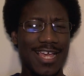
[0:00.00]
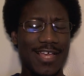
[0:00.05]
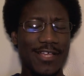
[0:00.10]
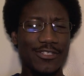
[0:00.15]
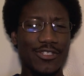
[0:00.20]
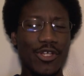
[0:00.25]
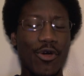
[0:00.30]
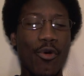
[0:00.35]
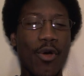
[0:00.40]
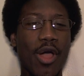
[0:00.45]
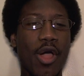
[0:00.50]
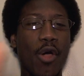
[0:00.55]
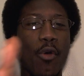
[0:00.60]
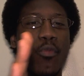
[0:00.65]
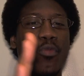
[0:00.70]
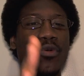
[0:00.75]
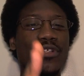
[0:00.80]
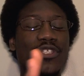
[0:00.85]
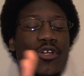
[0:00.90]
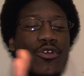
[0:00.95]
So,
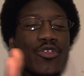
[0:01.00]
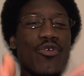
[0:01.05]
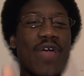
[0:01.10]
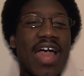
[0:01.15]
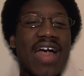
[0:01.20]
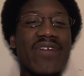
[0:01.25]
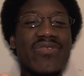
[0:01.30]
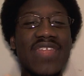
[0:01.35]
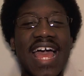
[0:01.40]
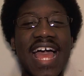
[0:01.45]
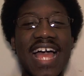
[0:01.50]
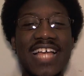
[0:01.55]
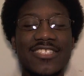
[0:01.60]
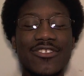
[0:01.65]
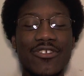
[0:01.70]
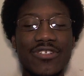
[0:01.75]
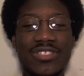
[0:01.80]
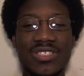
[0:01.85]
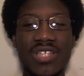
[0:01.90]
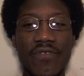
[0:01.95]
so you have to ask
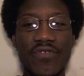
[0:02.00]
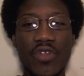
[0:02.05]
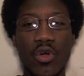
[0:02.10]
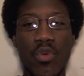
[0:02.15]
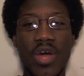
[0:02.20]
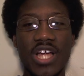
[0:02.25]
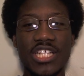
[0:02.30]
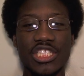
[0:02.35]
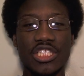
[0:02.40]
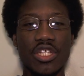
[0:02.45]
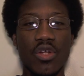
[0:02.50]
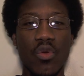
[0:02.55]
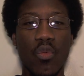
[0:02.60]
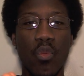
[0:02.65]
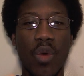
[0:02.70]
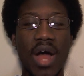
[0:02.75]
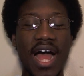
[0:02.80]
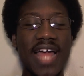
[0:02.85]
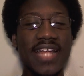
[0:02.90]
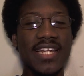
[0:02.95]
yourself the question:
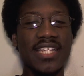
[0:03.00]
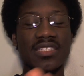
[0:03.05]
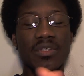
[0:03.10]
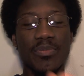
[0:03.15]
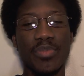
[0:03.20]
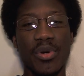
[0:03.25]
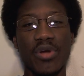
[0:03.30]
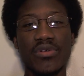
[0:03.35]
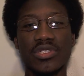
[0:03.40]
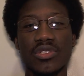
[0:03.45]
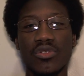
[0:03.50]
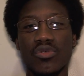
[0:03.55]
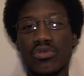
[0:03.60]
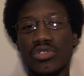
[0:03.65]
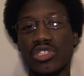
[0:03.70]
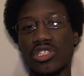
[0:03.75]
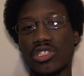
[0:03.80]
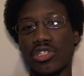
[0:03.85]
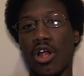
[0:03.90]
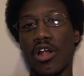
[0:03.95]
Why does a person who
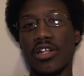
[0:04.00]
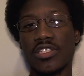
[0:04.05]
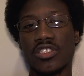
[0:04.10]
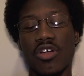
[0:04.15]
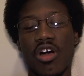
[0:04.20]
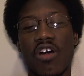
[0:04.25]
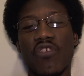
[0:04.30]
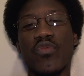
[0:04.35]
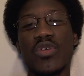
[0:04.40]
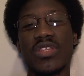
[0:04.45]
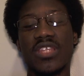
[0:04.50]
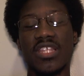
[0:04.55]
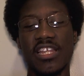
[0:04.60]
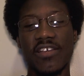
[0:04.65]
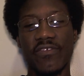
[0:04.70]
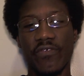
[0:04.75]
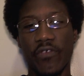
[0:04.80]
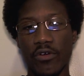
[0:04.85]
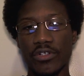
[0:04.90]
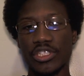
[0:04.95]
starts off with a
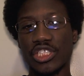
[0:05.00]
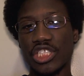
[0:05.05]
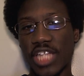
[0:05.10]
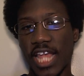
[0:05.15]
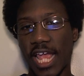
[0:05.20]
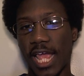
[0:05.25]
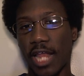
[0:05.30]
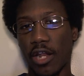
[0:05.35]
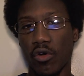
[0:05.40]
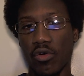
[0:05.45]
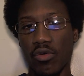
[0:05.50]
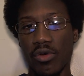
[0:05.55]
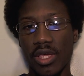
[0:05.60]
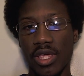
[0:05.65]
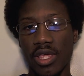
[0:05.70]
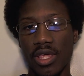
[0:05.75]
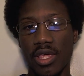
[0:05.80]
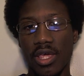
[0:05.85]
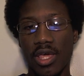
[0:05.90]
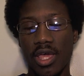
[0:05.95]
diverse channel
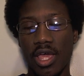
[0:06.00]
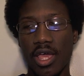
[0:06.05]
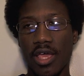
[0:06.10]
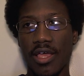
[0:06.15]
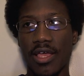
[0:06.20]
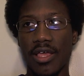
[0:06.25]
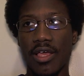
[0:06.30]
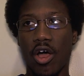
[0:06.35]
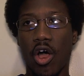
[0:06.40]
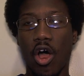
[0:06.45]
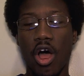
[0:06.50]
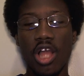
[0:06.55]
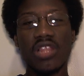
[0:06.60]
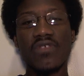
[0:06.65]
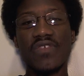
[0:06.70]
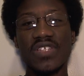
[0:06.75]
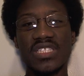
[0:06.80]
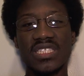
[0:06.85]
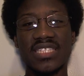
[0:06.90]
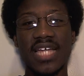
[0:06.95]
all
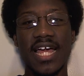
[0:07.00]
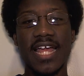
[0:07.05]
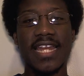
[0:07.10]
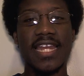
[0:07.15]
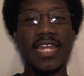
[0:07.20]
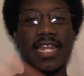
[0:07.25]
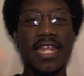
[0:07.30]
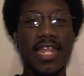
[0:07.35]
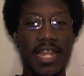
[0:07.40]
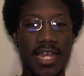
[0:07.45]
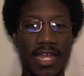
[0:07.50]
of a sudden